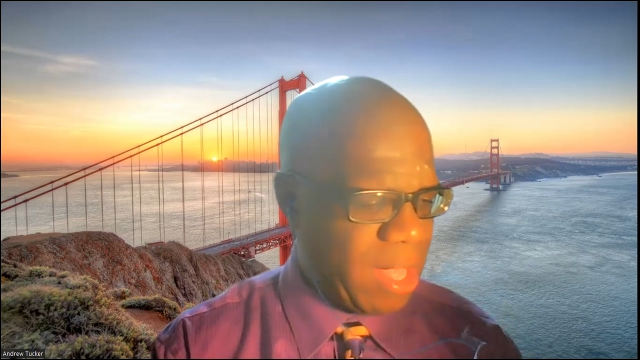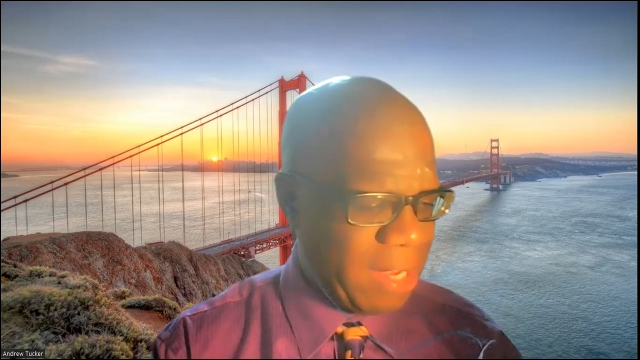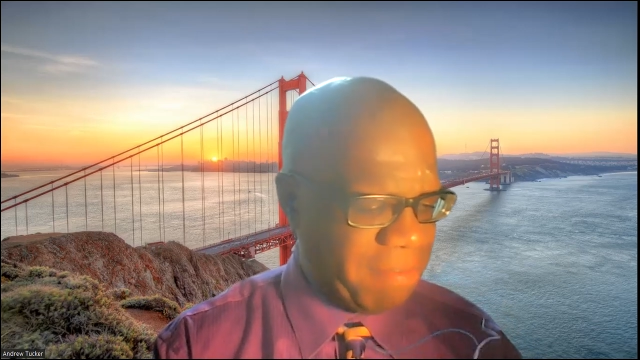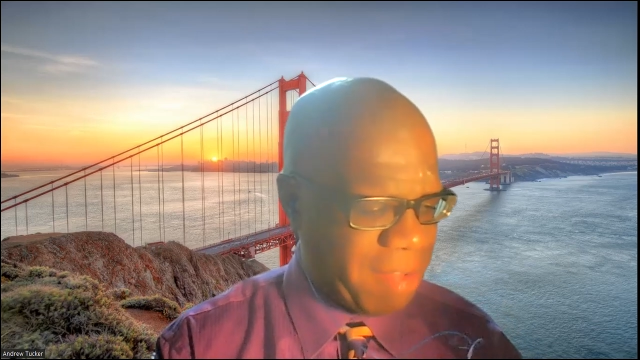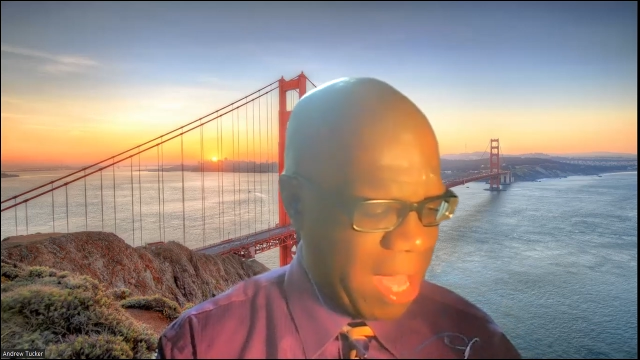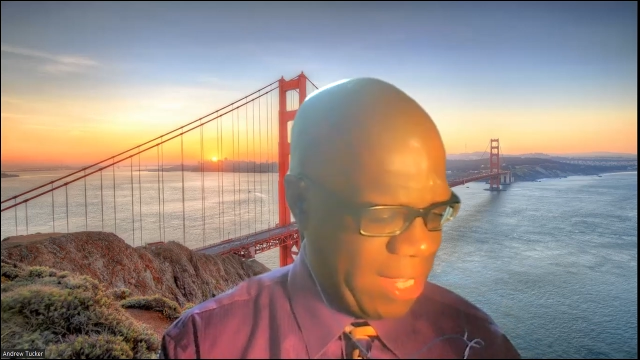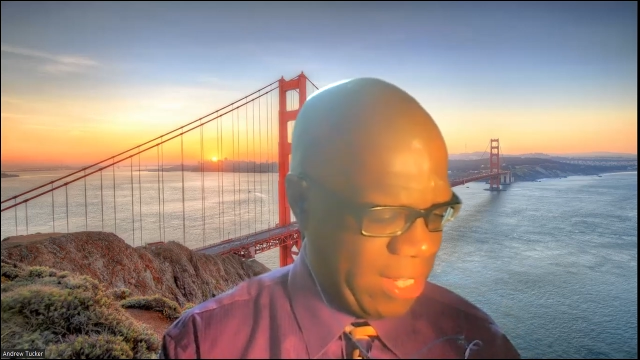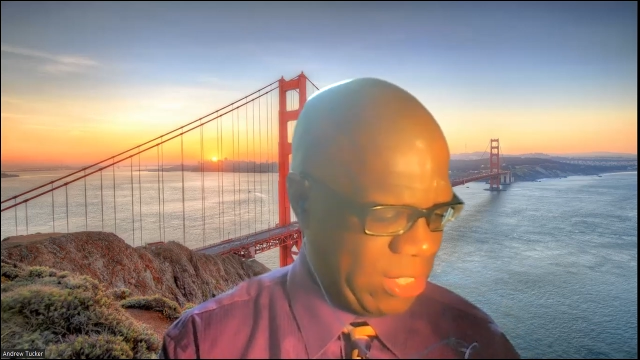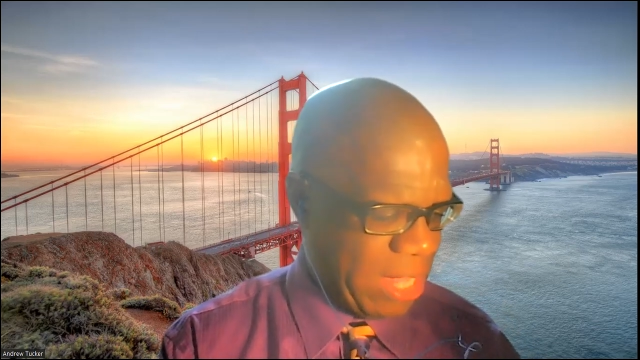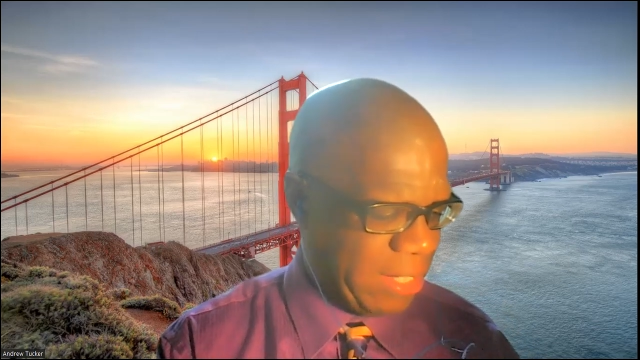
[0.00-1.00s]

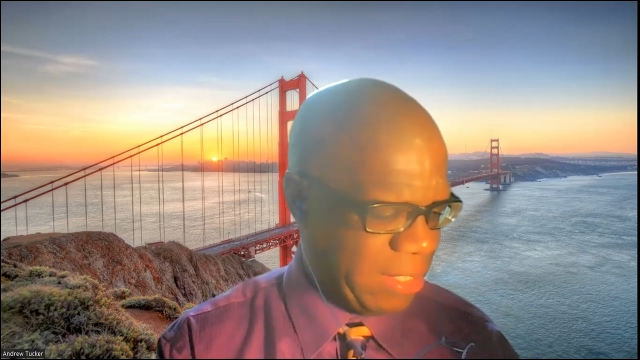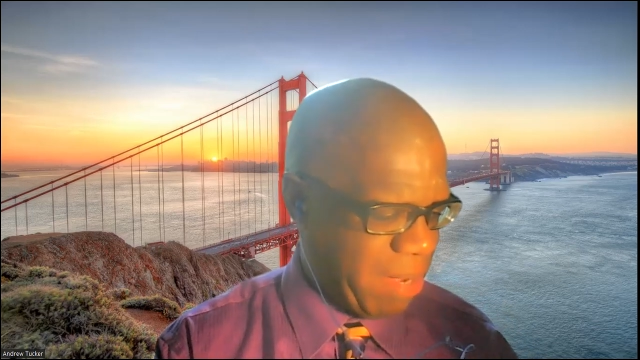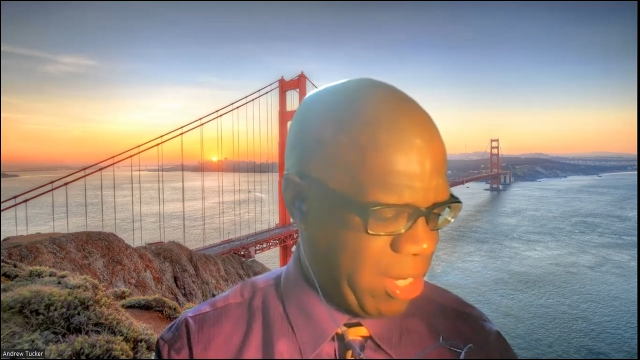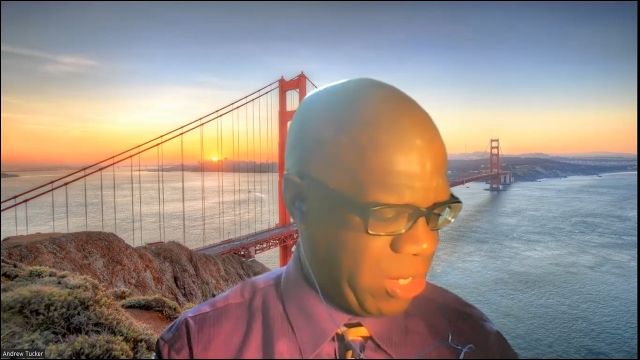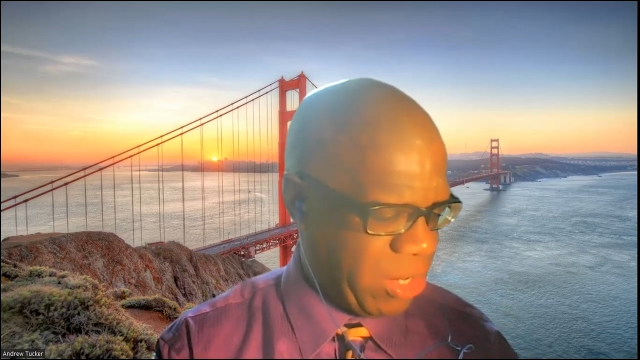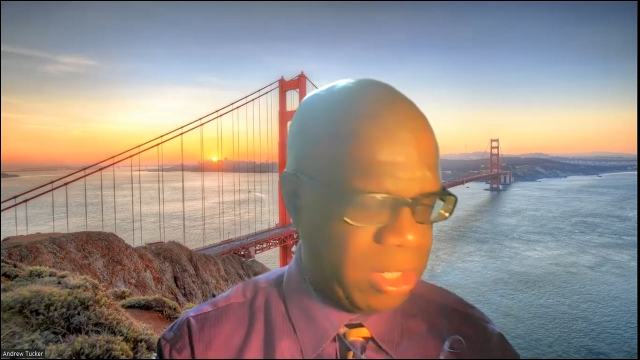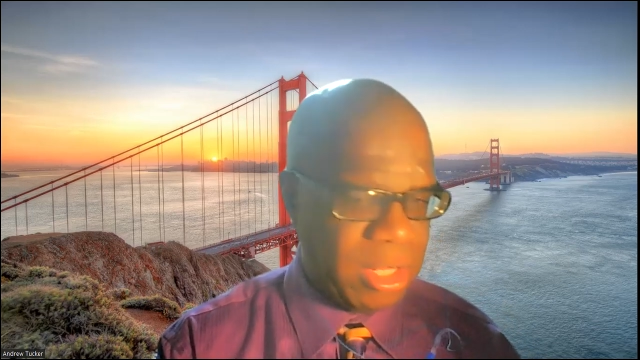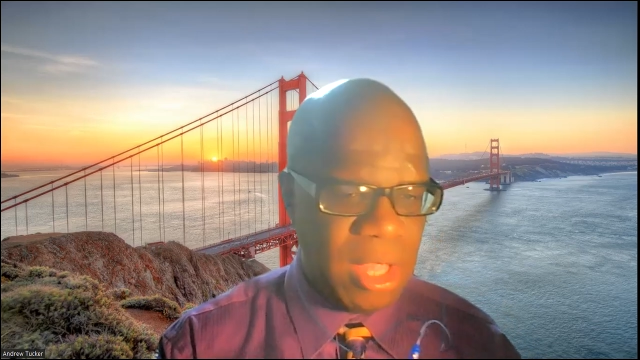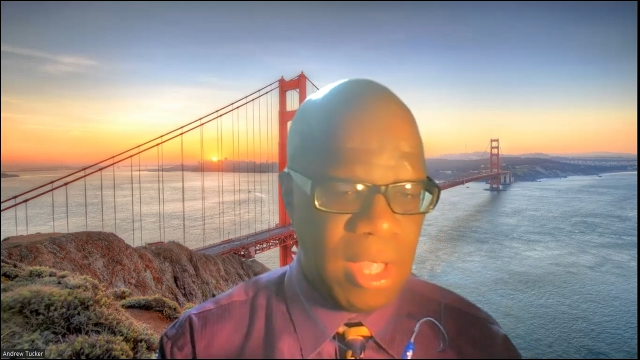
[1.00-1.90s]
advice and medical